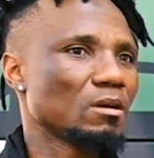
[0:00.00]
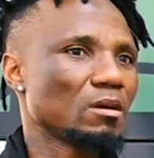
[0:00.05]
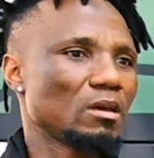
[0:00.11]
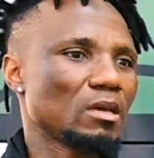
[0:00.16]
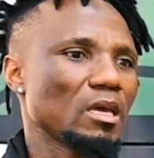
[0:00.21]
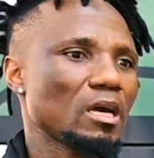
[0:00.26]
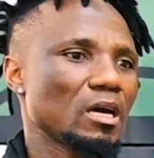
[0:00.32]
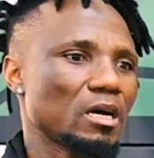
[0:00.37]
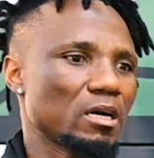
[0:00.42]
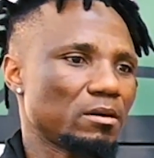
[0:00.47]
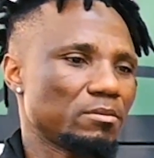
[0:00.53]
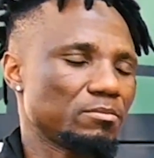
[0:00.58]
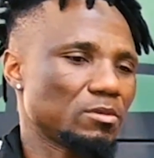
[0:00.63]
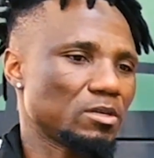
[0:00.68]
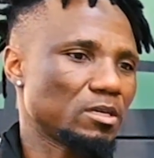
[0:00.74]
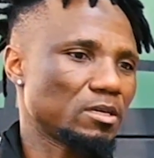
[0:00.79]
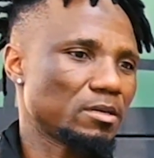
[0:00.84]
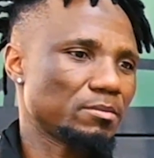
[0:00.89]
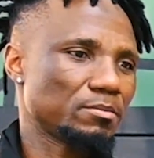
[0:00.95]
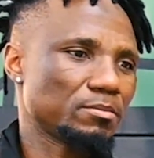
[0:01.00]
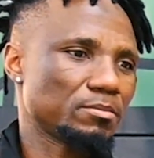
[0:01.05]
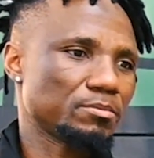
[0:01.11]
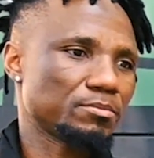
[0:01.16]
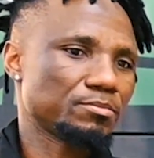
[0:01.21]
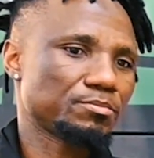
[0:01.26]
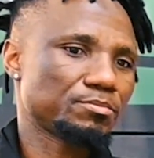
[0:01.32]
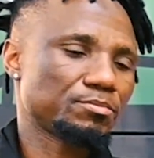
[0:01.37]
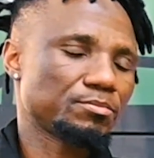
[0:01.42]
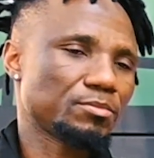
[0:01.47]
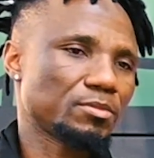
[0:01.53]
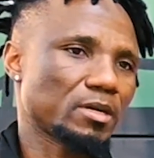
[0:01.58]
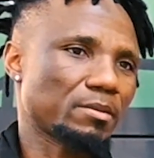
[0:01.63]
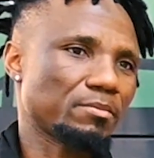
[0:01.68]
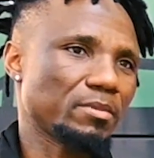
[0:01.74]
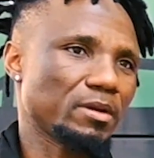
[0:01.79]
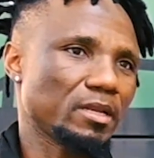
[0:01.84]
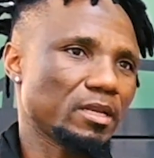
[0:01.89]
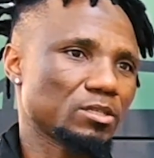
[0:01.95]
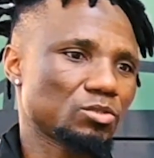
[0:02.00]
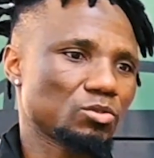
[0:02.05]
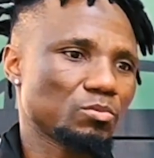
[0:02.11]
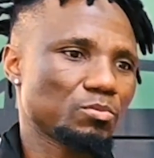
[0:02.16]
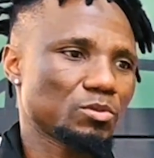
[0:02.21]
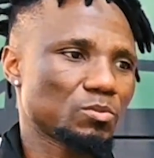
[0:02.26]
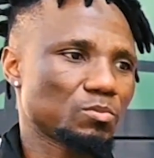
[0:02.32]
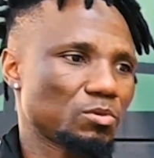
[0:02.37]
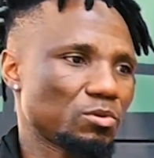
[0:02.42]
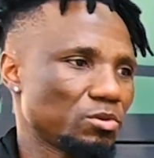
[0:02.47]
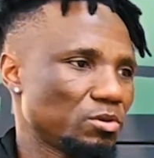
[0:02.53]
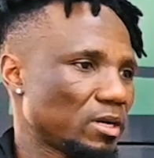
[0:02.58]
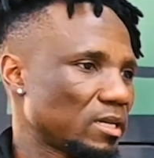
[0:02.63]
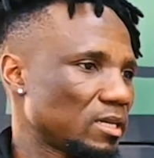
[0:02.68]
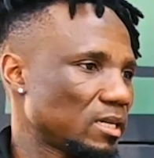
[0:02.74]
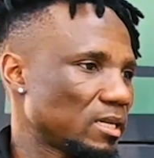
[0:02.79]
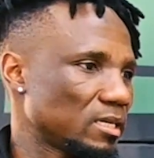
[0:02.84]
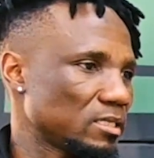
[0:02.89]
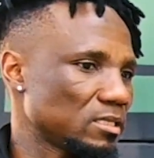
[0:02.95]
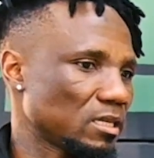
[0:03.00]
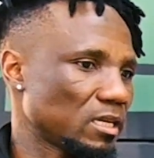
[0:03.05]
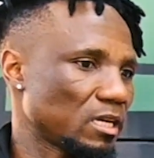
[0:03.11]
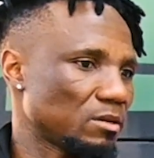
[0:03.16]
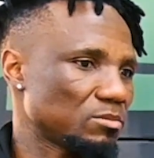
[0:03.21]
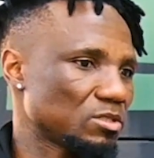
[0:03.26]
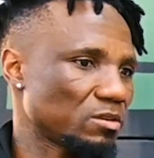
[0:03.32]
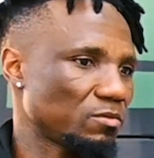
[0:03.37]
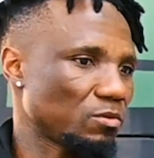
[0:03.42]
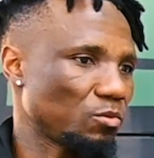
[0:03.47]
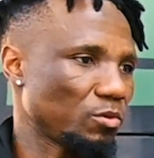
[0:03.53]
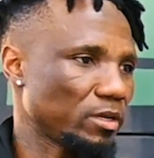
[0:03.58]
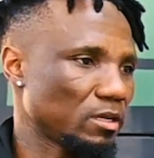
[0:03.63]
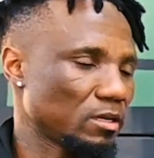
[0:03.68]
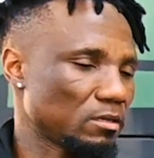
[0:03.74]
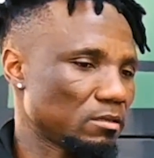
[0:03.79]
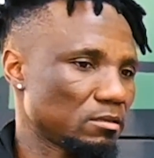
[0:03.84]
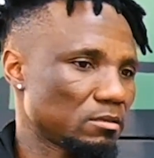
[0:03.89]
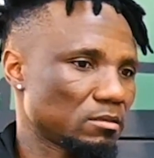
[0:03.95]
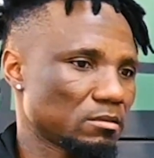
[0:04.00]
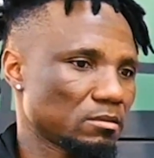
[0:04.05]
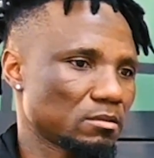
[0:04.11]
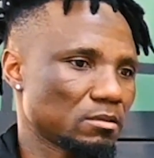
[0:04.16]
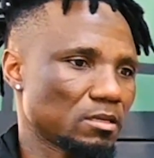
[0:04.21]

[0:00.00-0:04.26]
Yeah, I mean, at Supersport, you analyze the games every weekend.